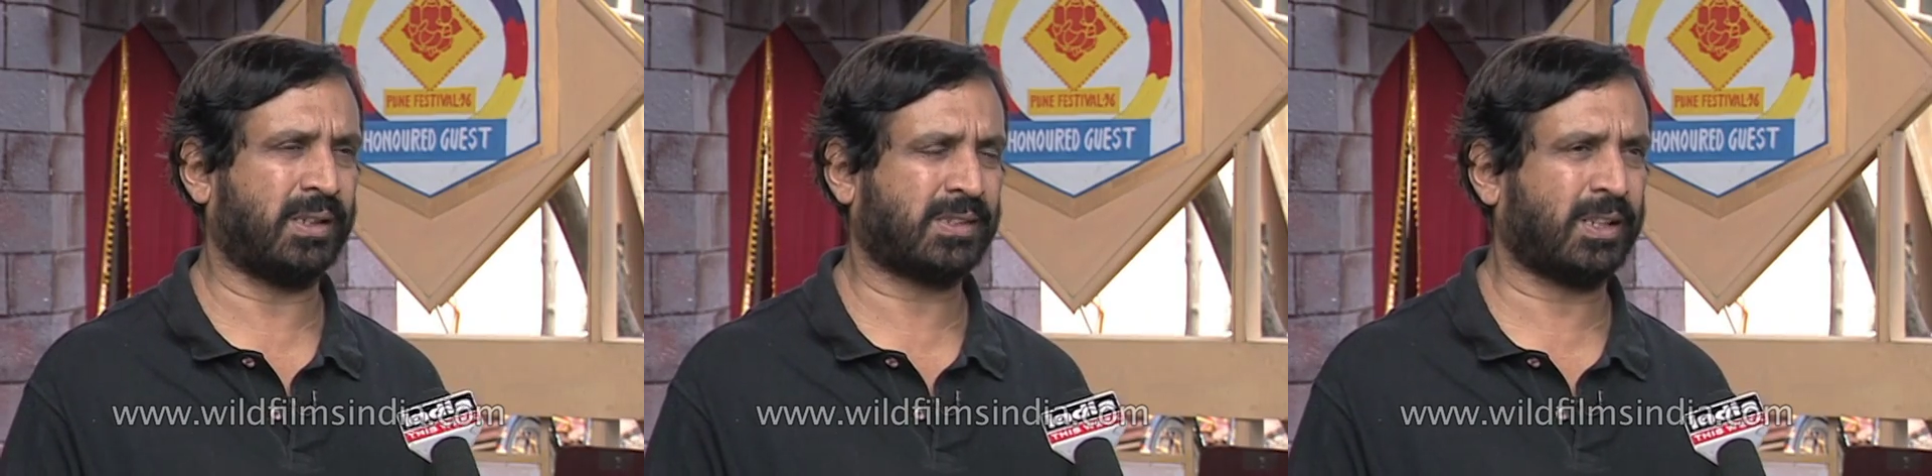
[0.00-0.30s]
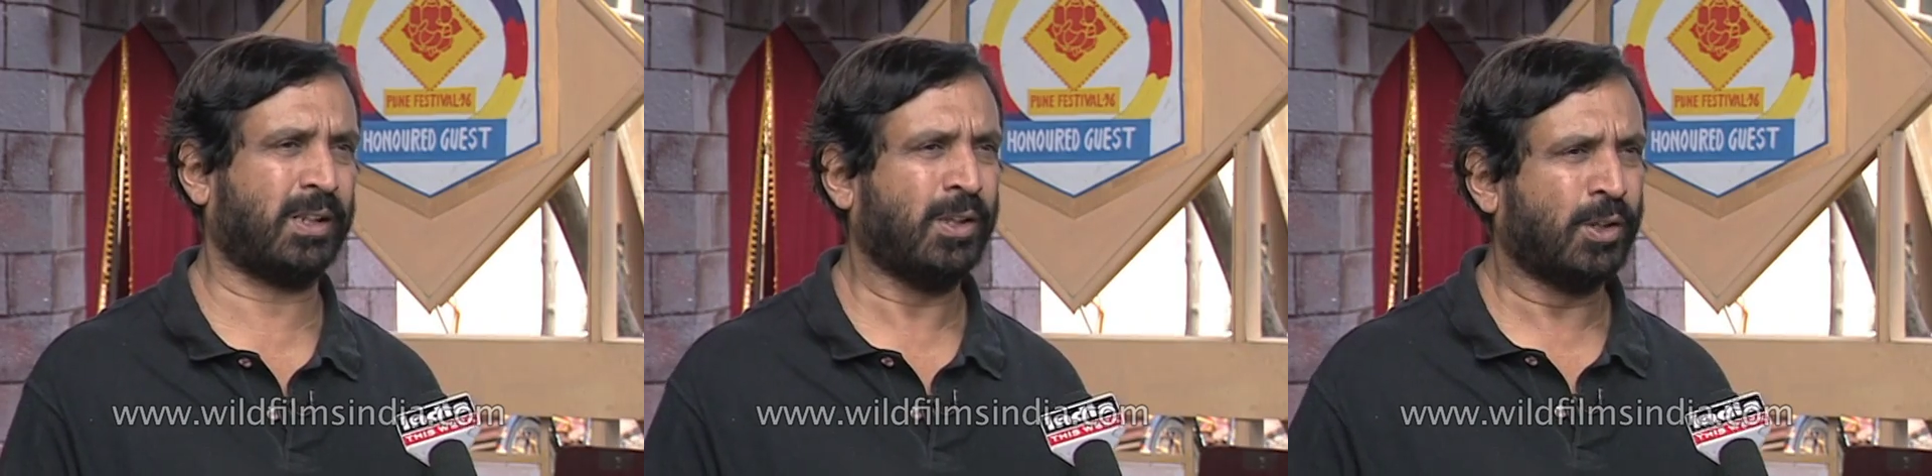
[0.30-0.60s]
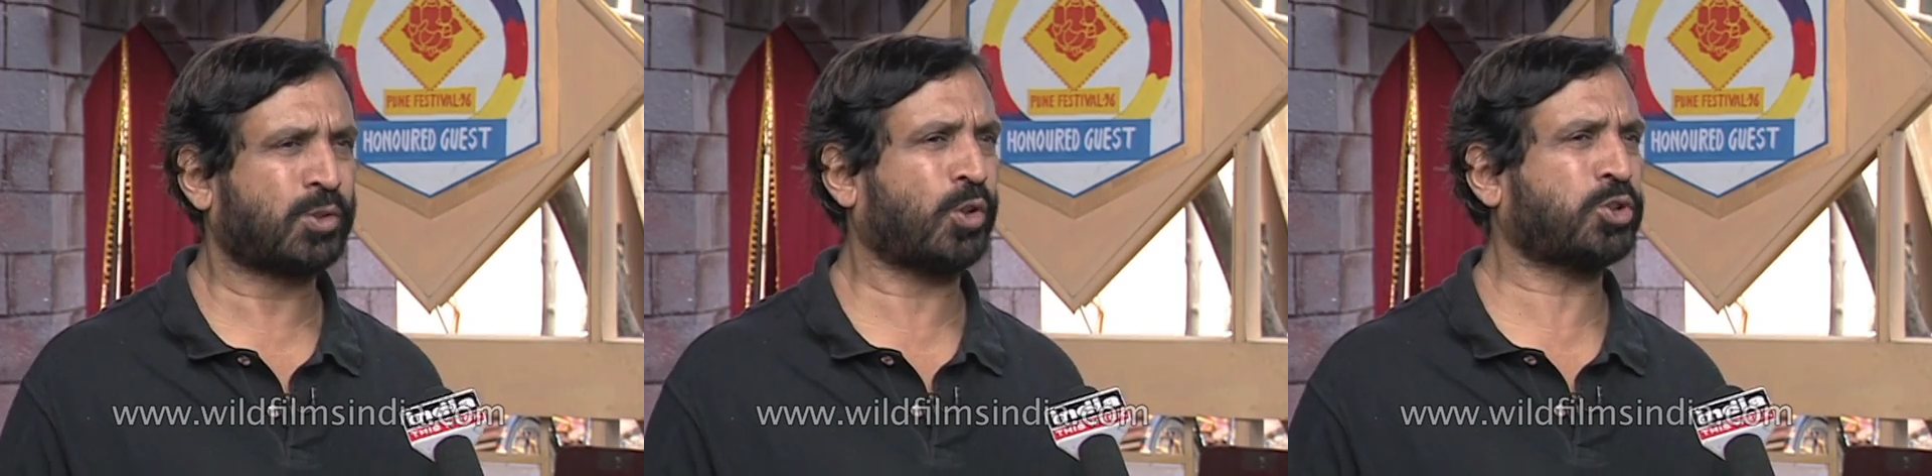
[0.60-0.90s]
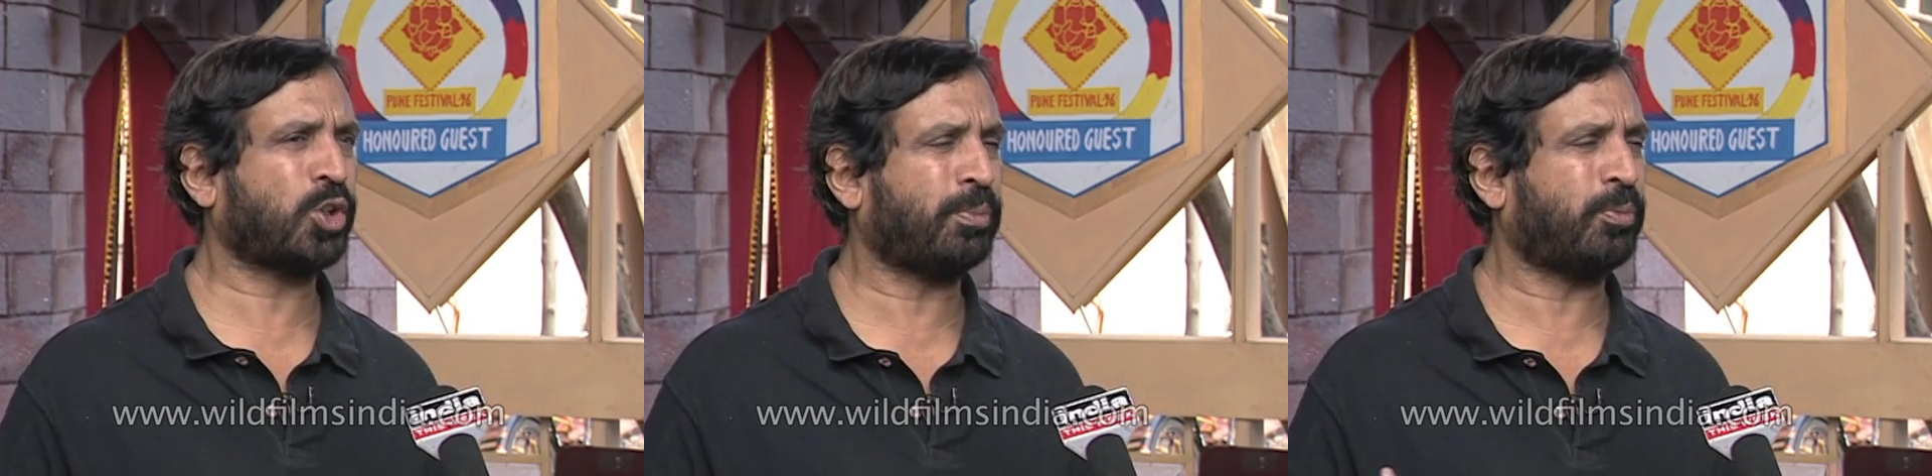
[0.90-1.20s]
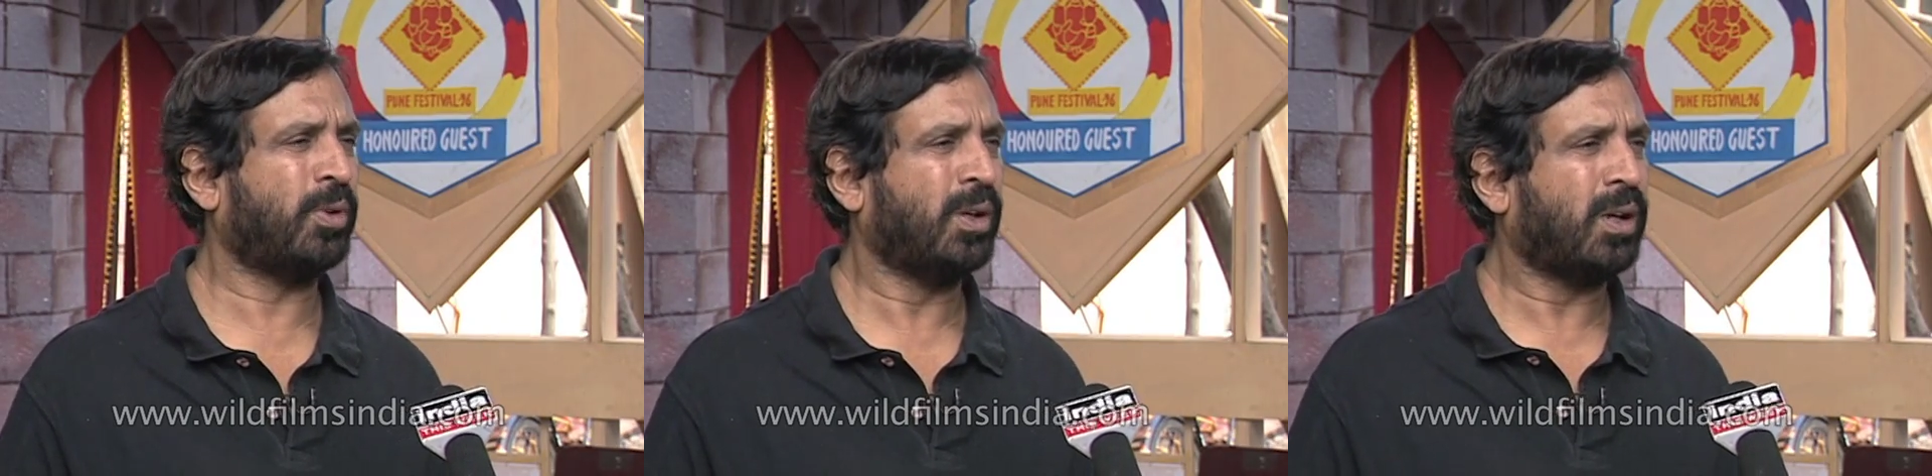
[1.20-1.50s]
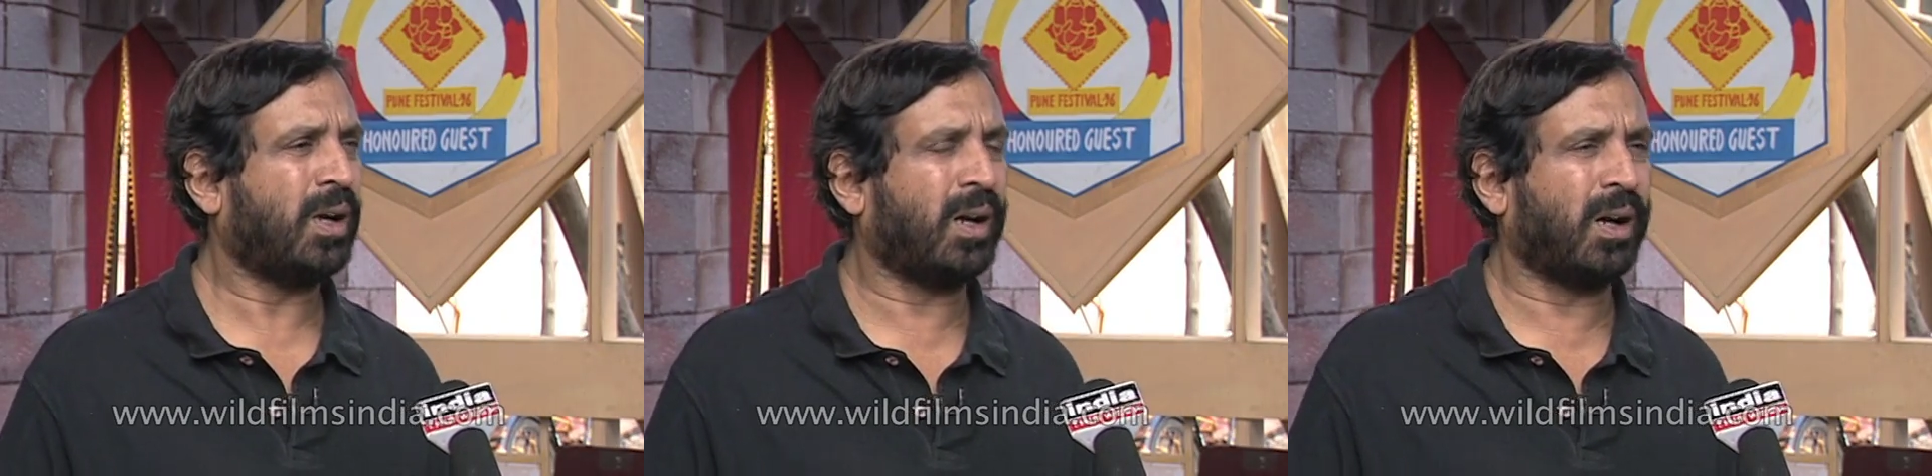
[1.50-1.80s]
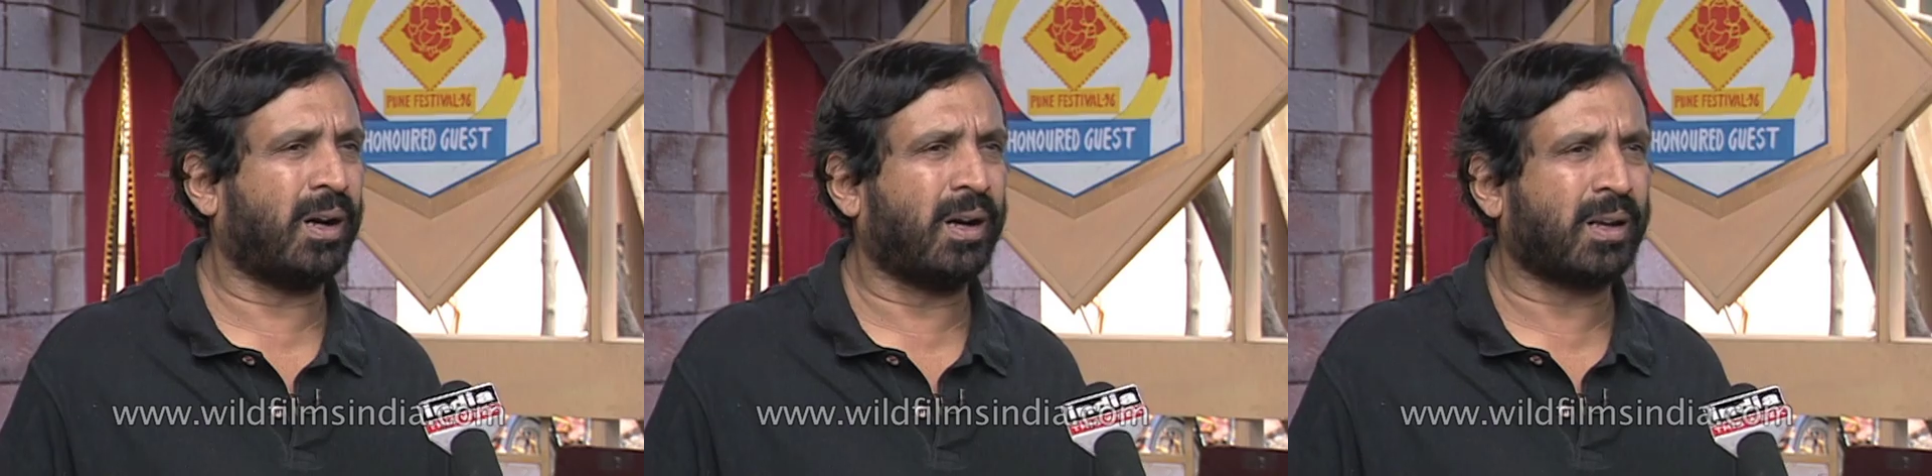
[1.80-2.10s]
It's a
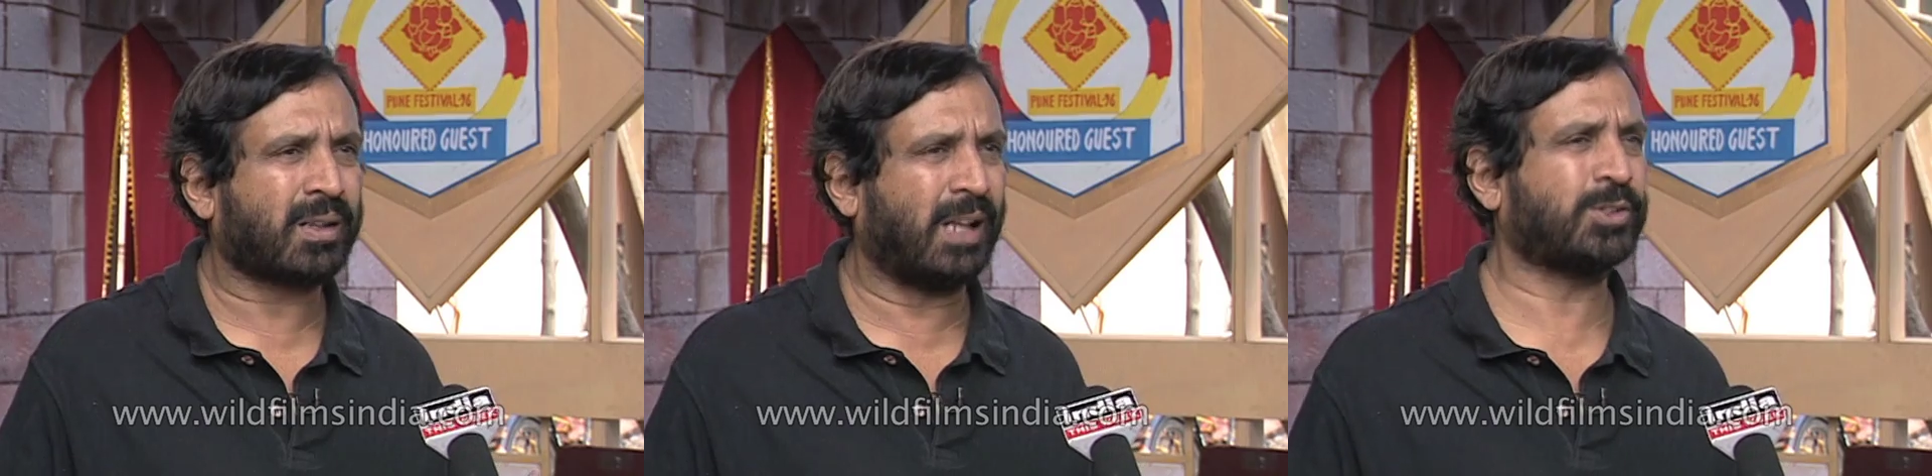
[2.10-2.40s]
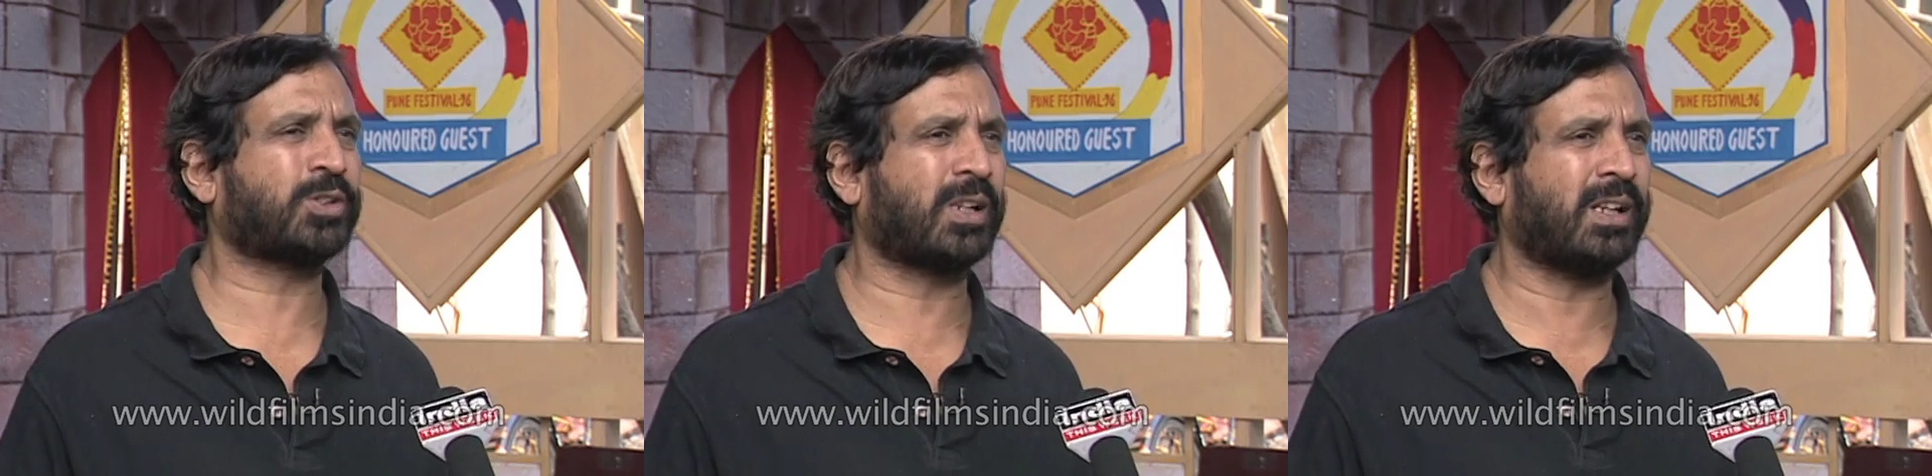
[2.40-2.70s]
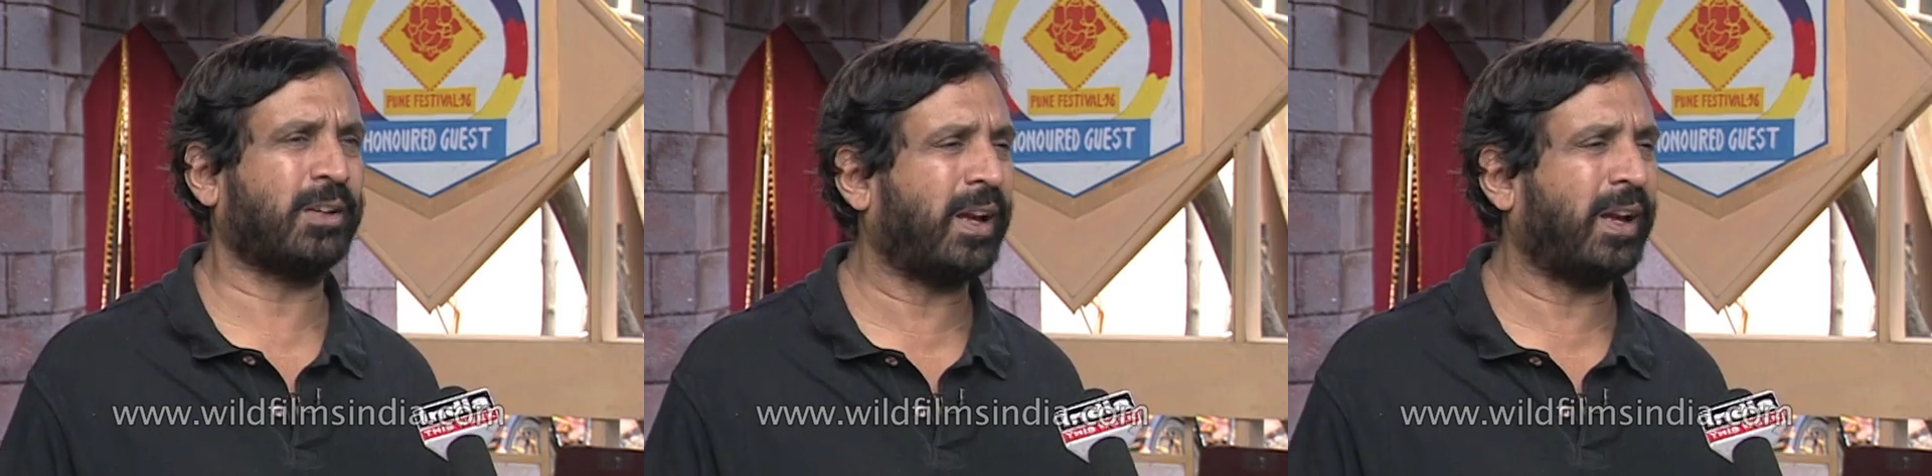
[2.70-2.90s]
socio-cultural